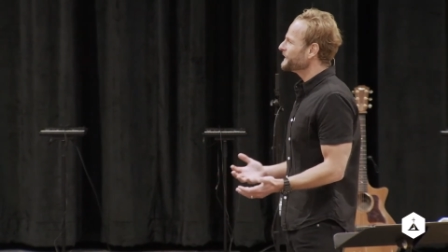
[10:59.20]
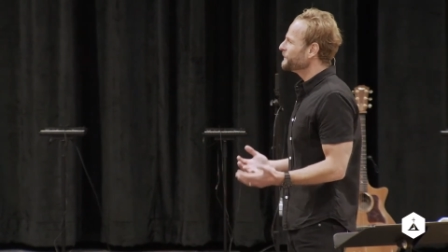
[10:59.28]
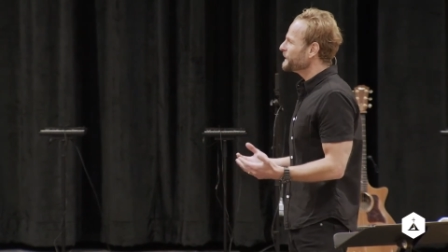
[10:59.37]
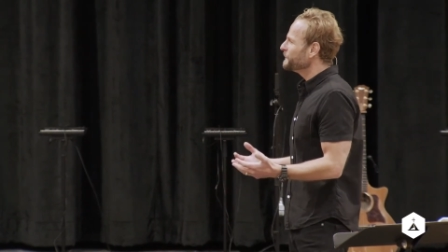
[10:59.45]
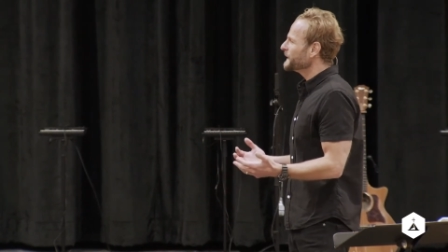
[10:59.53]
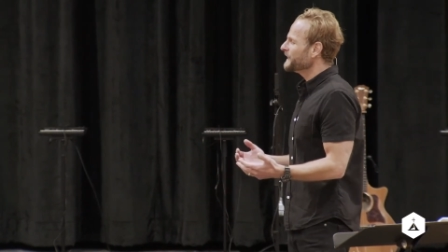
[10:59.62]

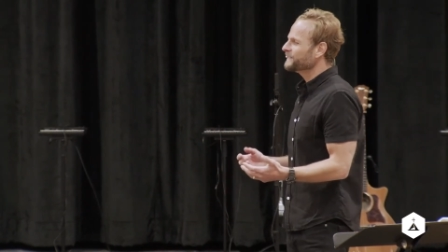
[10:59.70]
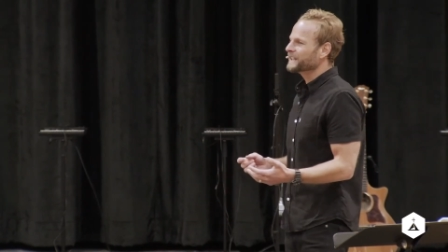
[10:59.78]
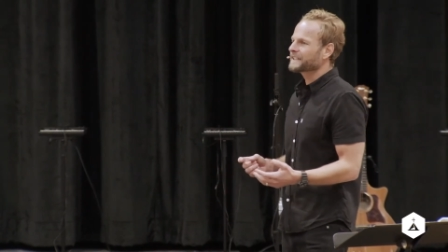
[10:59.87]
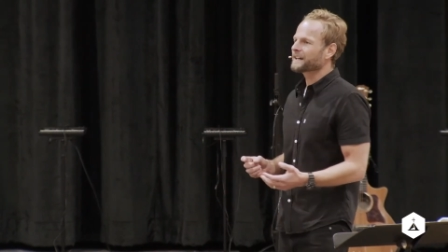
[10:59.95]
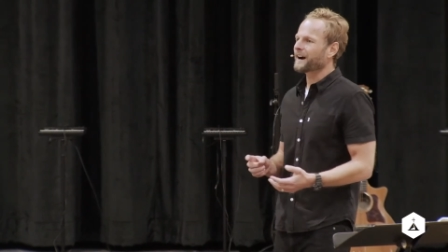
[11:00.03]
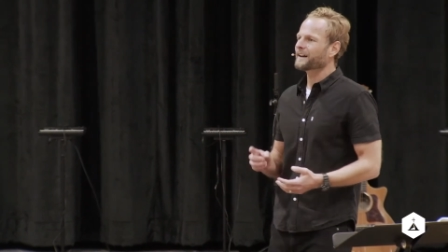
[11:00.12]
we believe
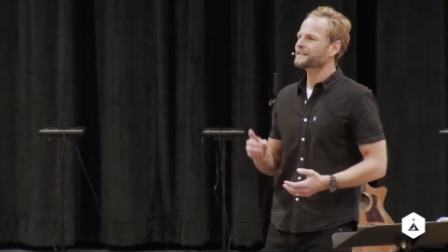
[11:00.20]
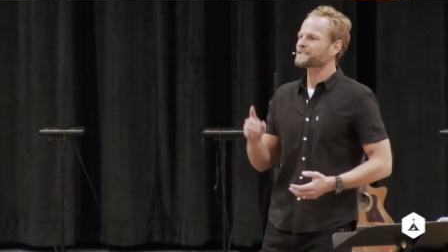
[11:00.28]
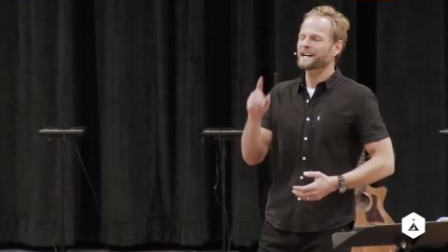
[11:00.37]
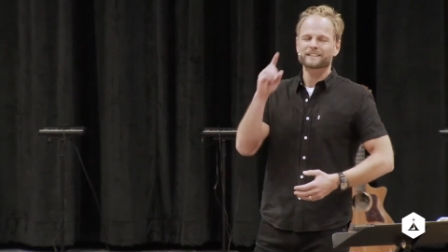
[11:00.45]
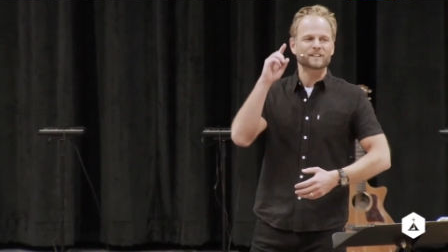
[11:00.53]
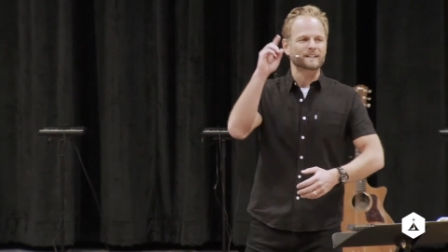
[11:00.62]
that God is
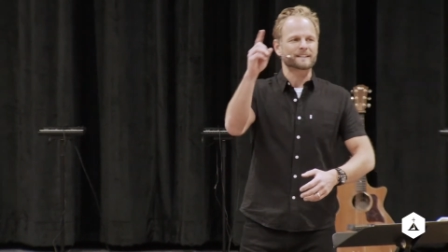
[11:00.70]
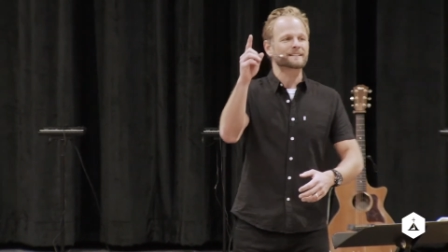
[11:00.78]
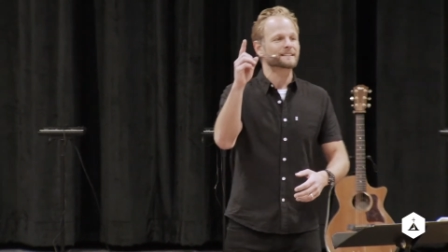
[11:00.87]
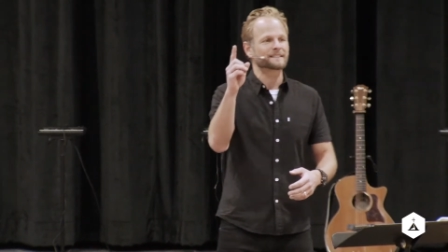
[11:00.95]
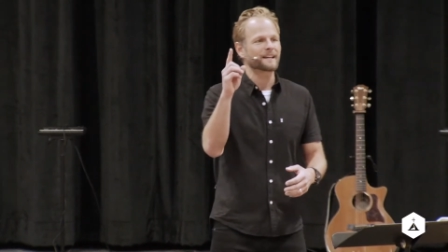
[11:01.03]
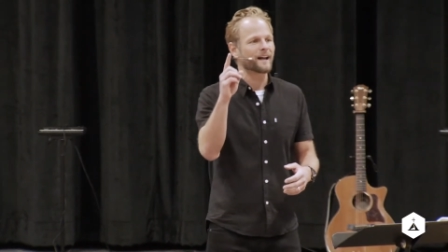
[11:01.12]
not just a
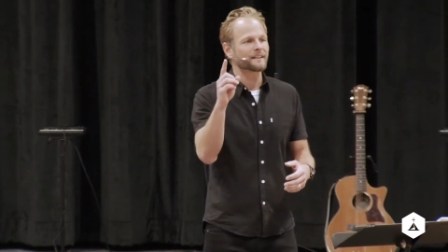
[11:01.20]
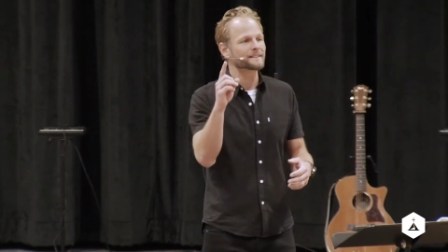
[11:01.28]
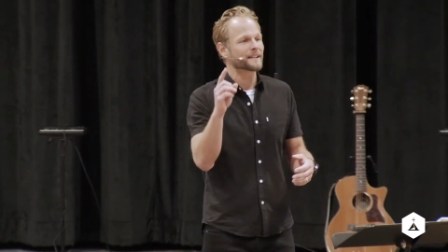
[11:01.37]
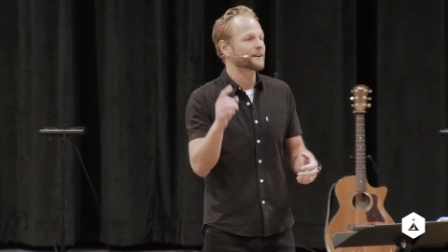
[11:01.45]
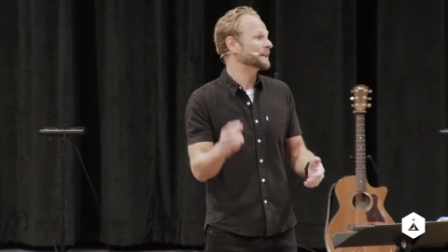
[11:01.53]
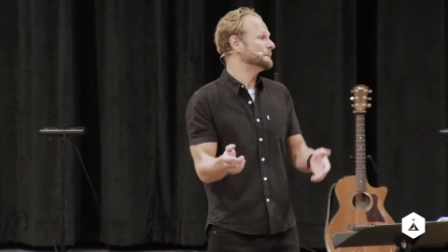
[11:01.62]

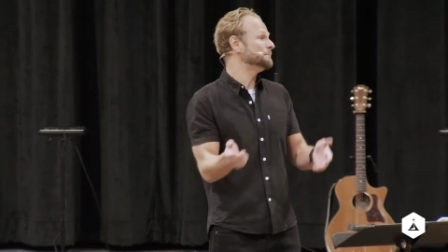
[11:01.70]
solitary